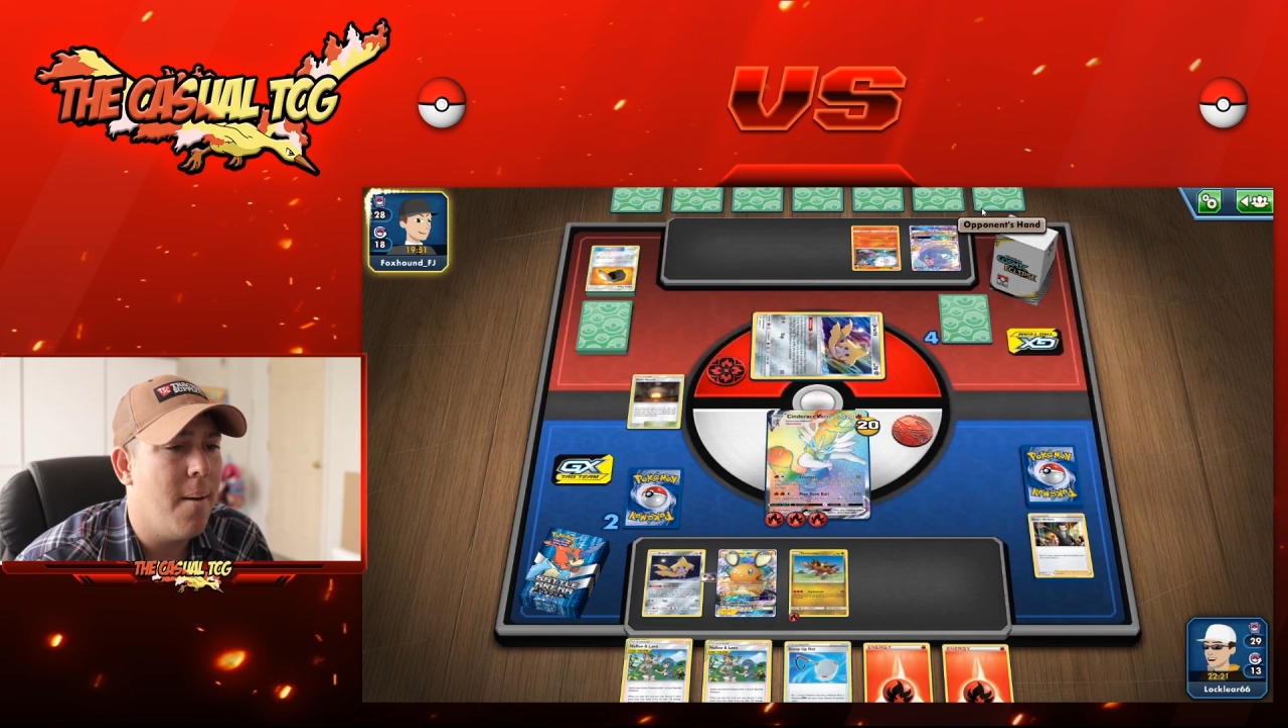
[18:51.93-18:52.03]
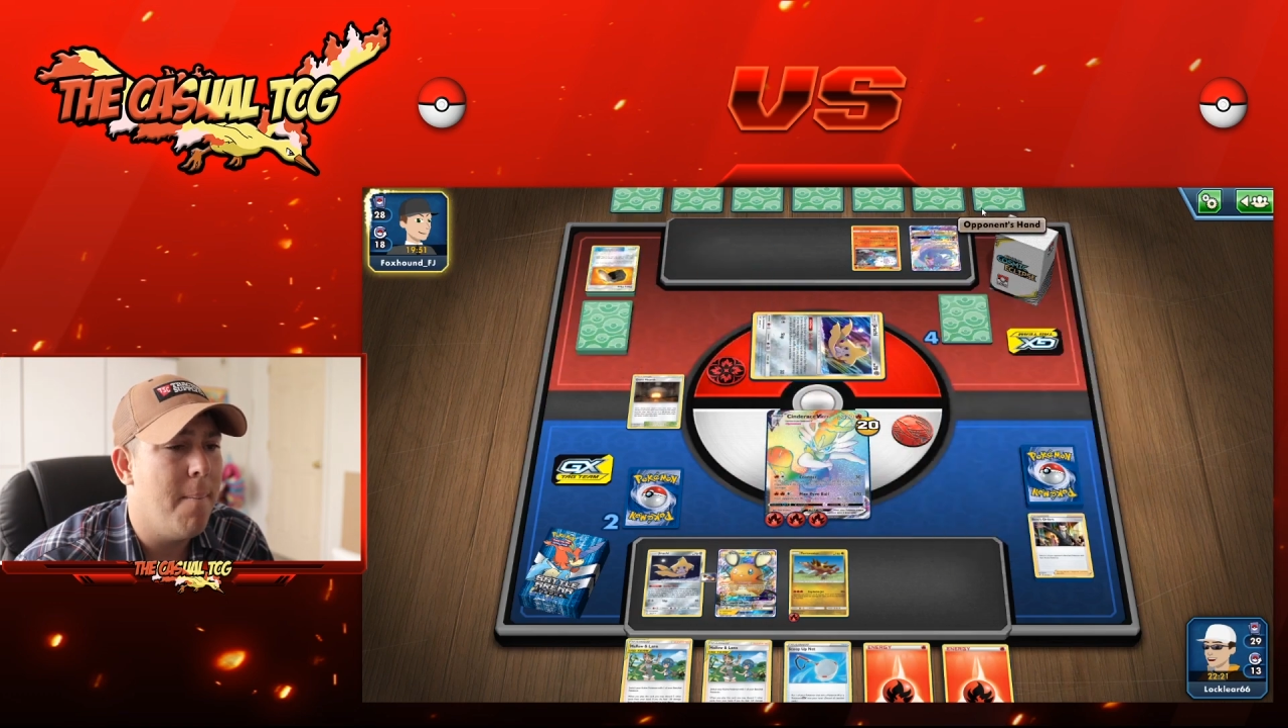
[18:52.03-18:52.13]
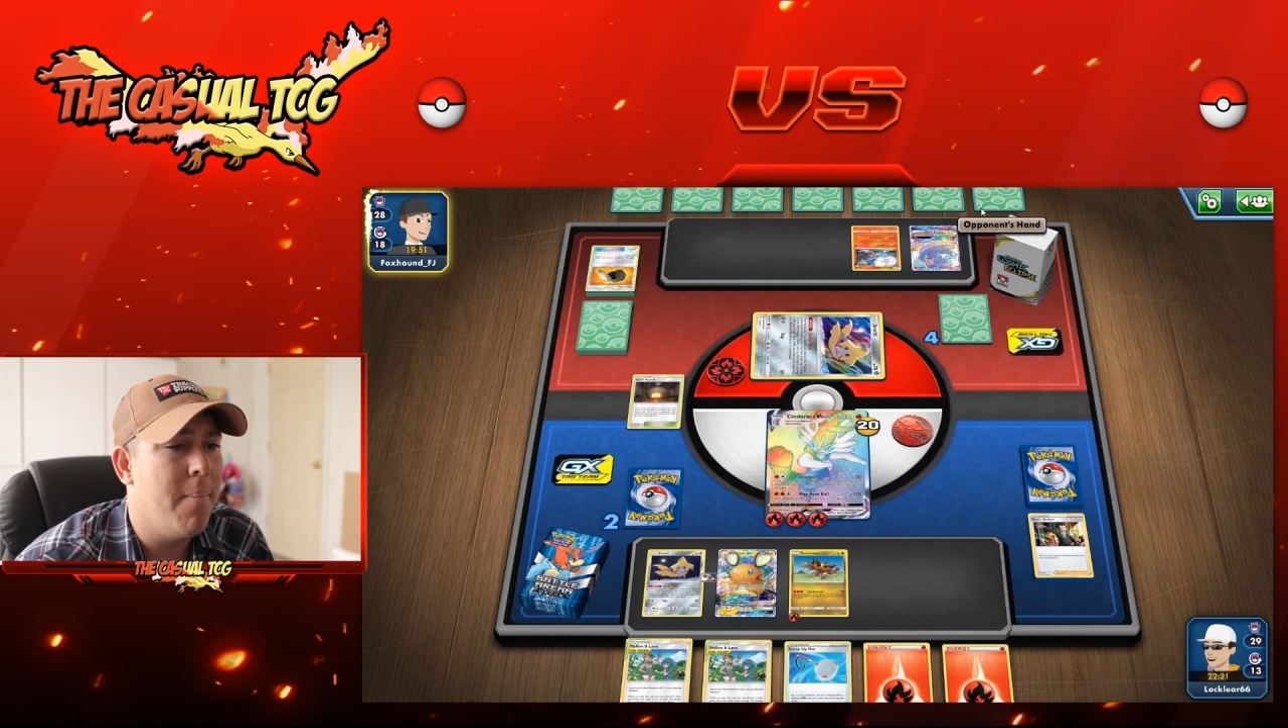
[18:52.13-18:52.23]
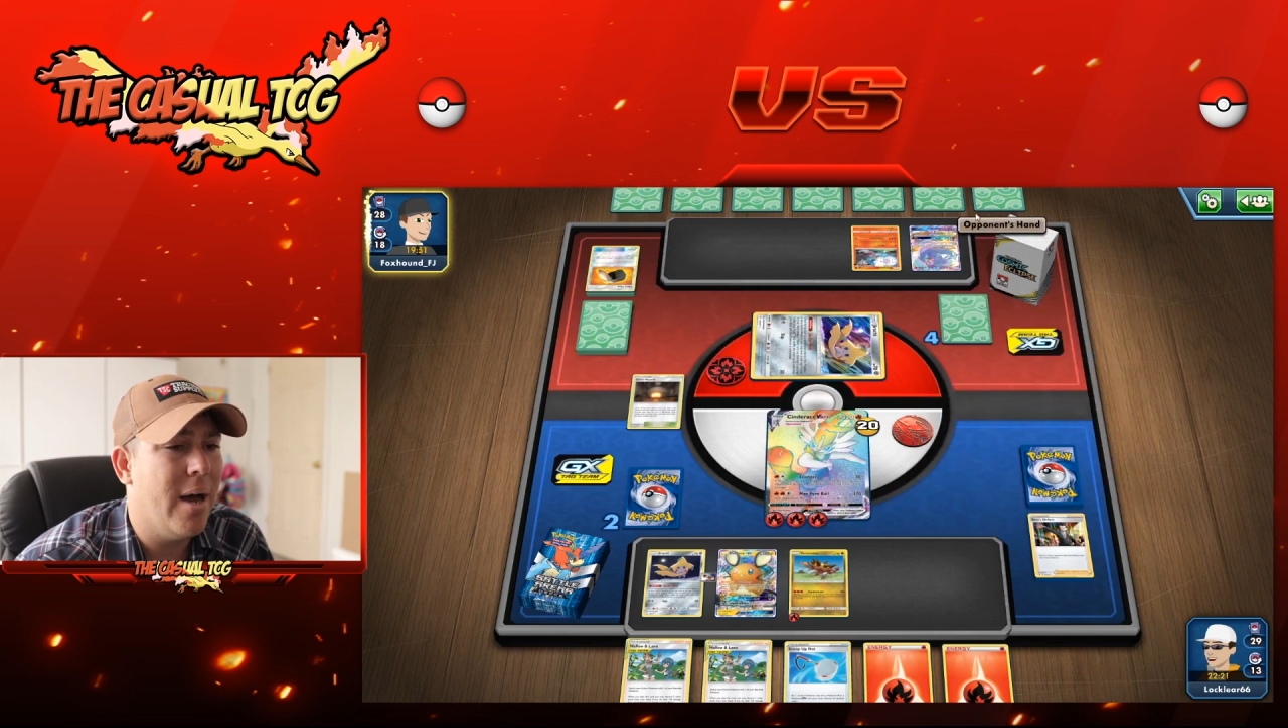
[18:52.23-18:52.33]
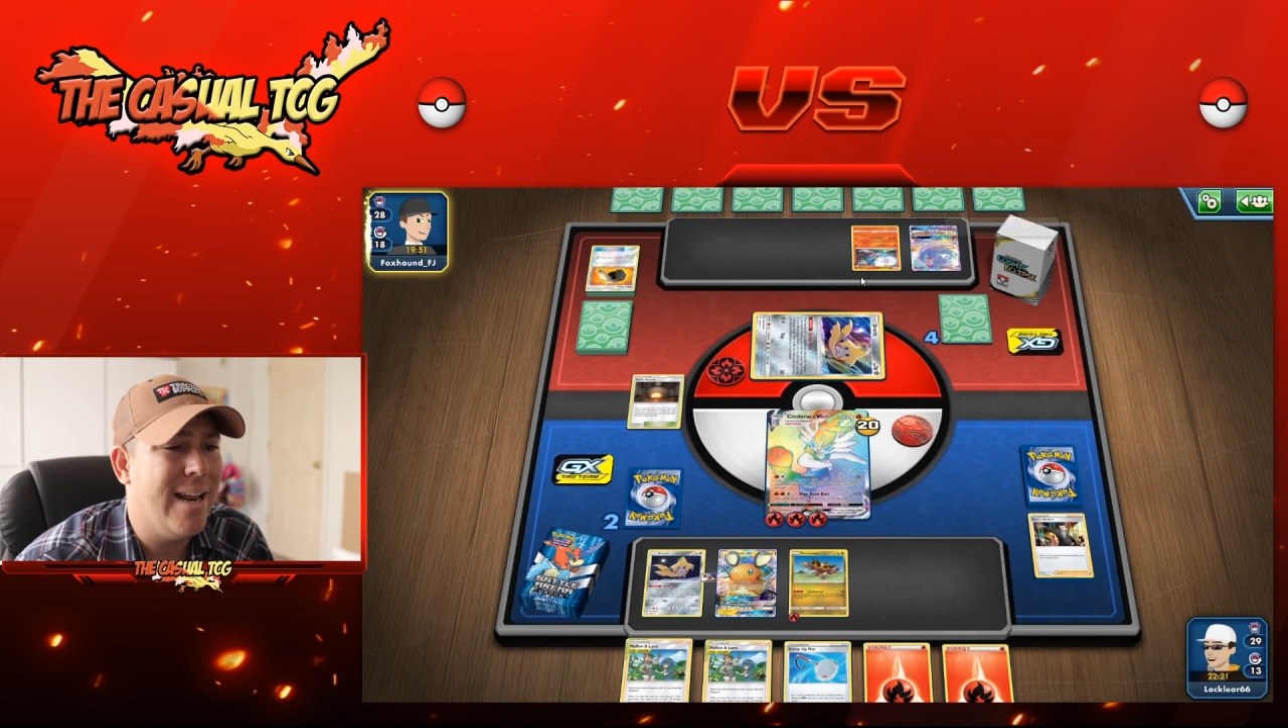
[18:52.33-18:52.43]

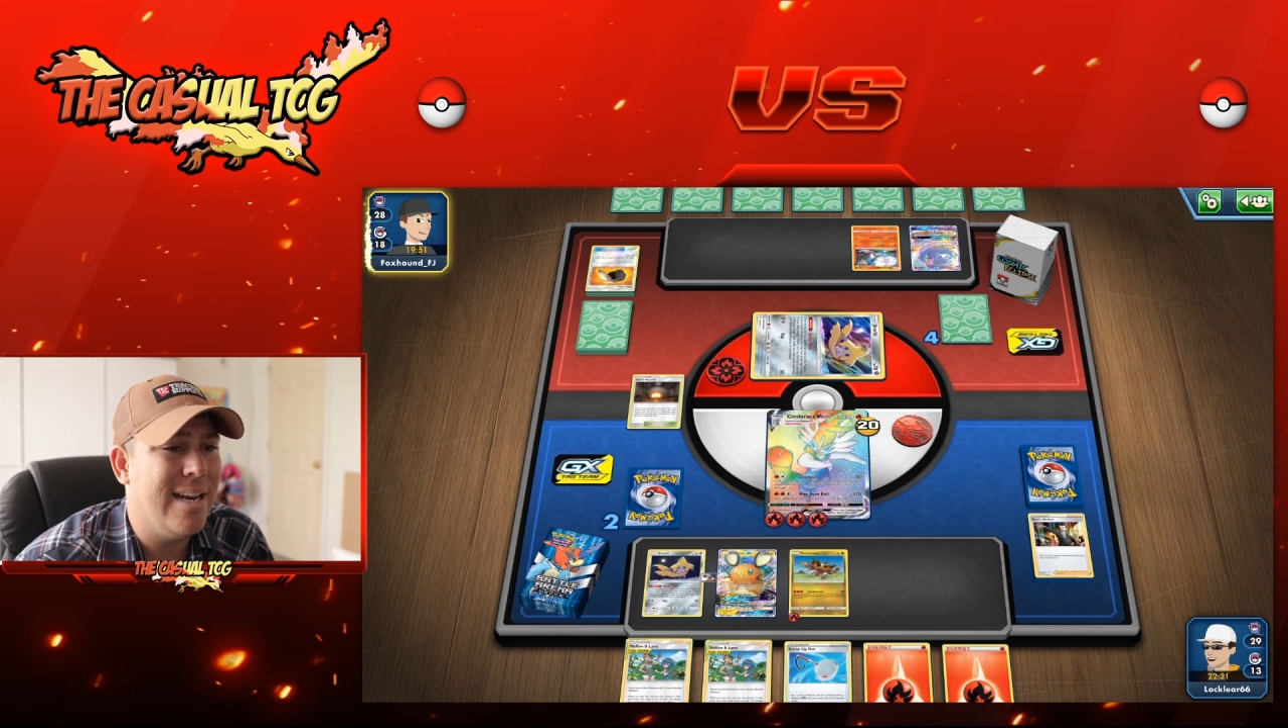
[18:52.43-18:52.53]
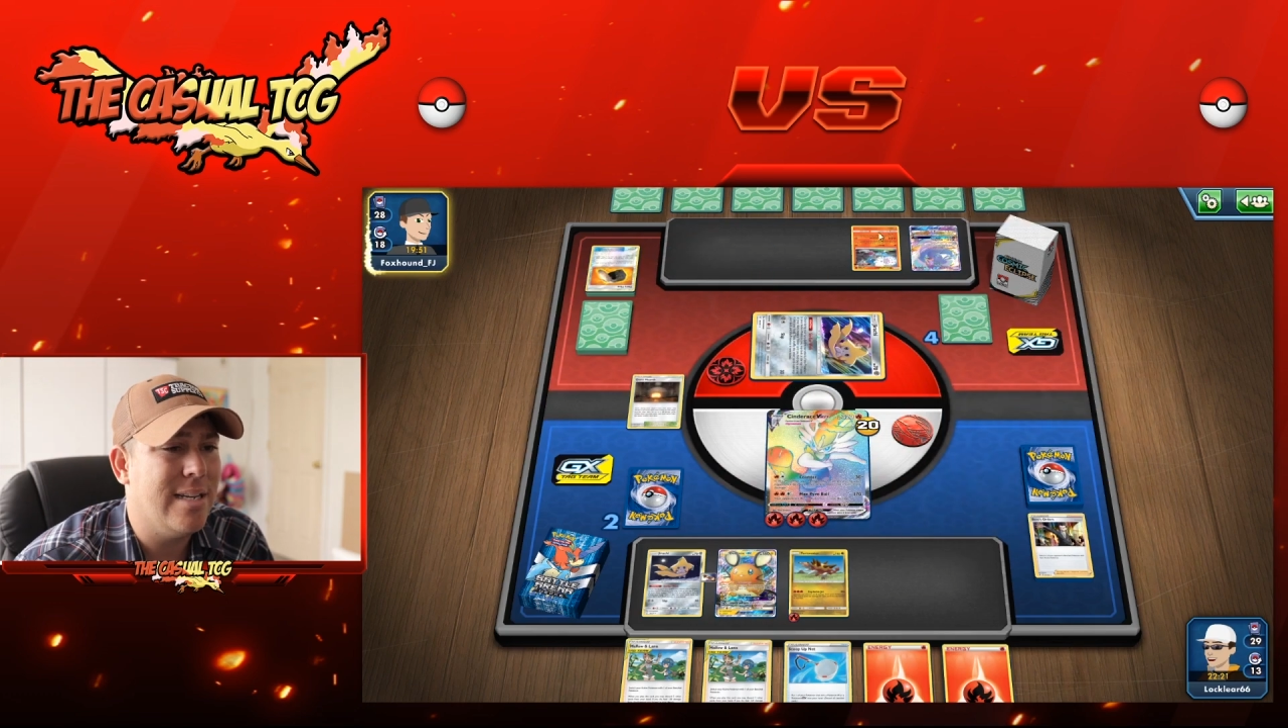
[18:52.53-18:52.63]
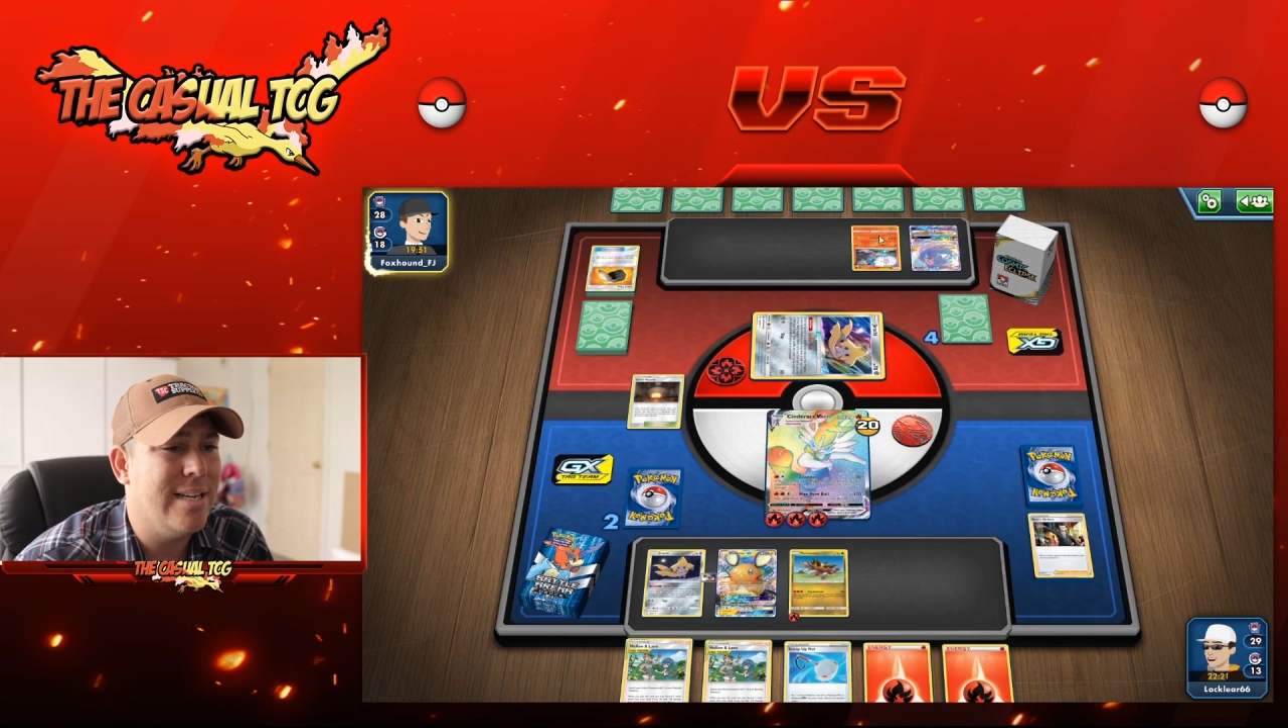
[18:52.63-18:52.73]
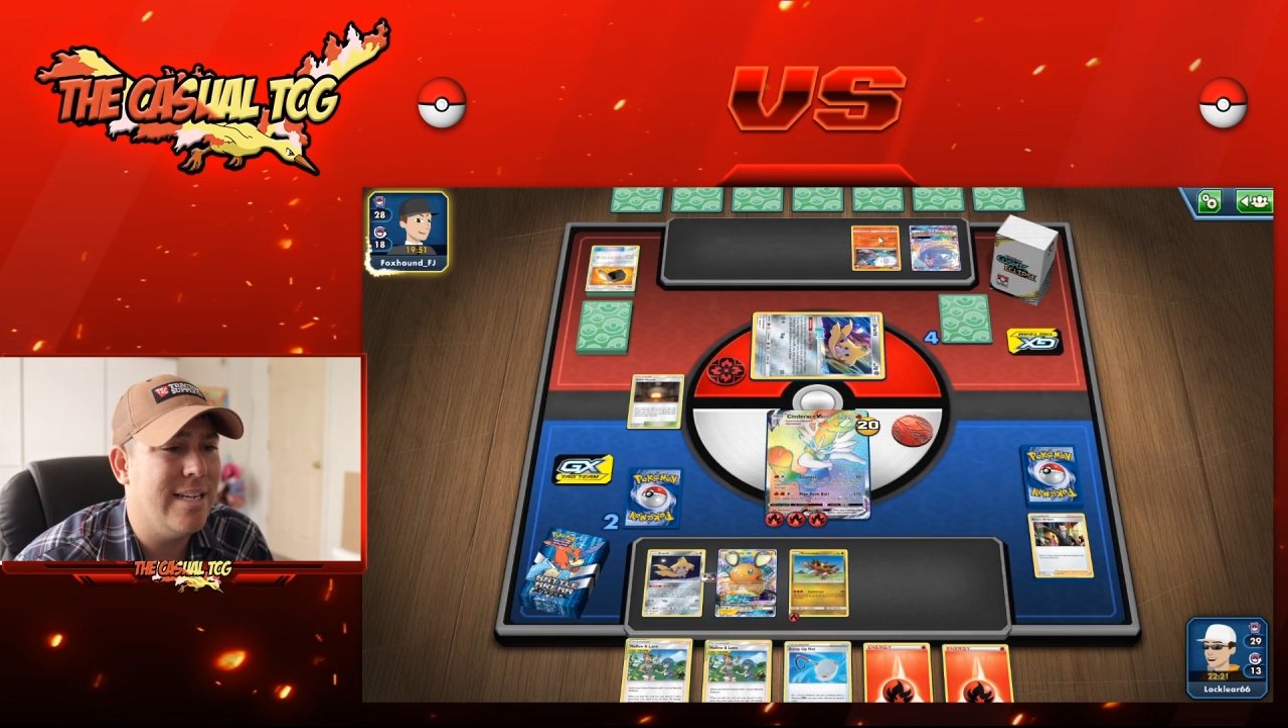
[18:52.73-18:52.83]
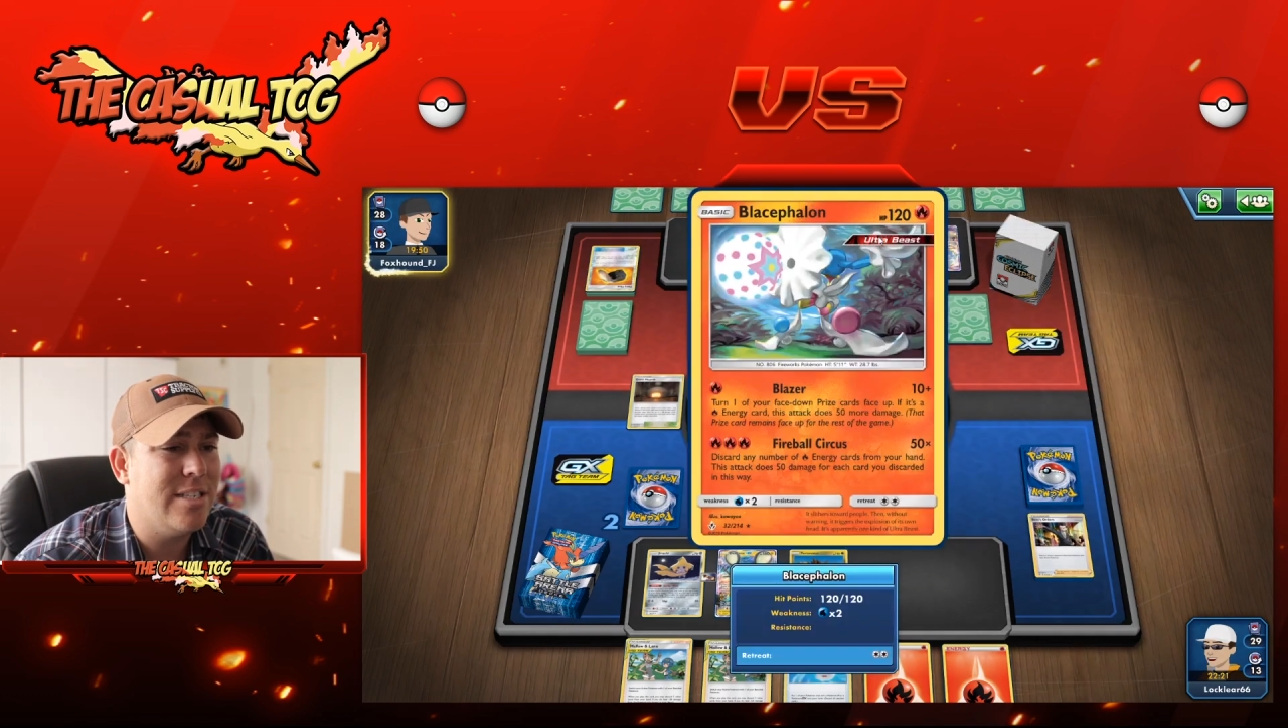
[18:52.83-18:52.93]
But he
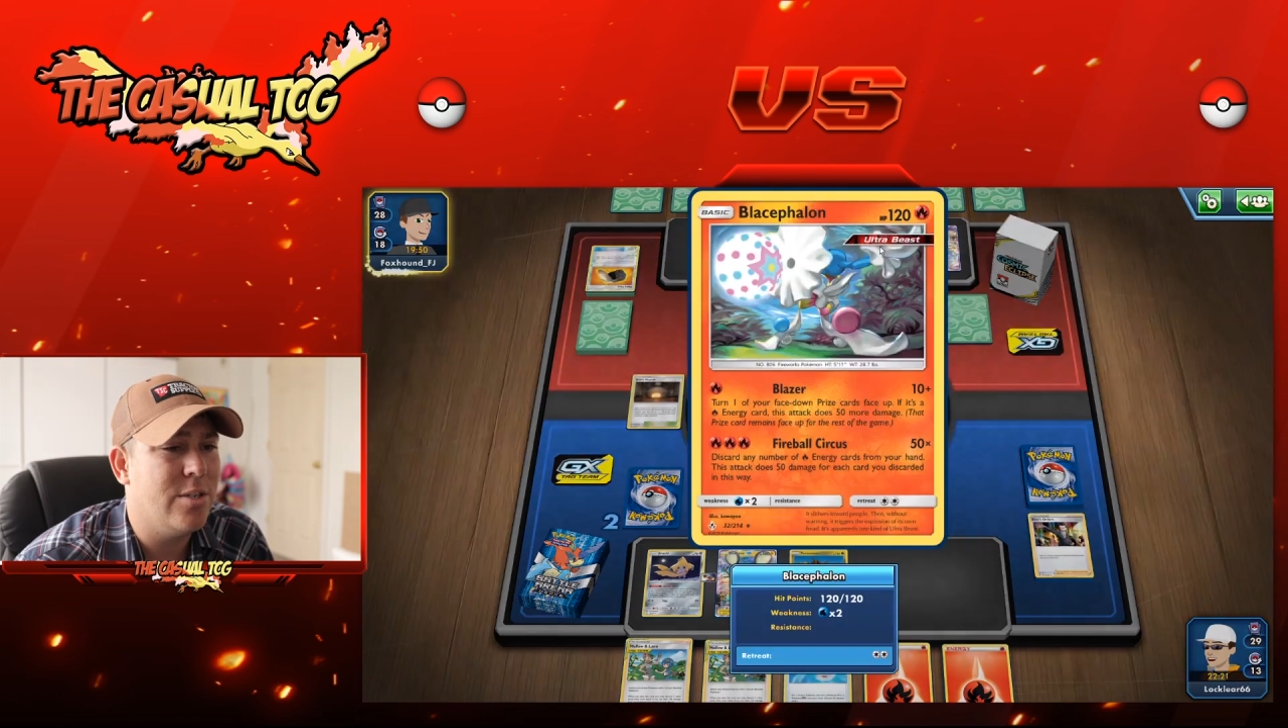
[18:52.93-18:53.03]
needs